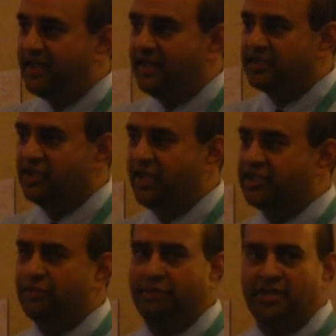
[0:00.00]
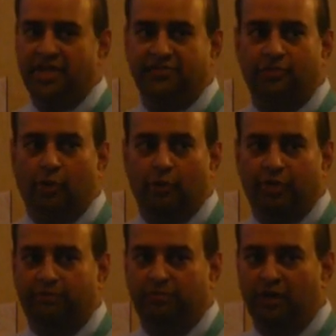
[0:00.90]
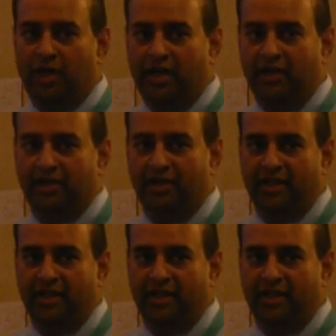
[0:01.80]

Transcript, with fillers: And so that's what we test for with blood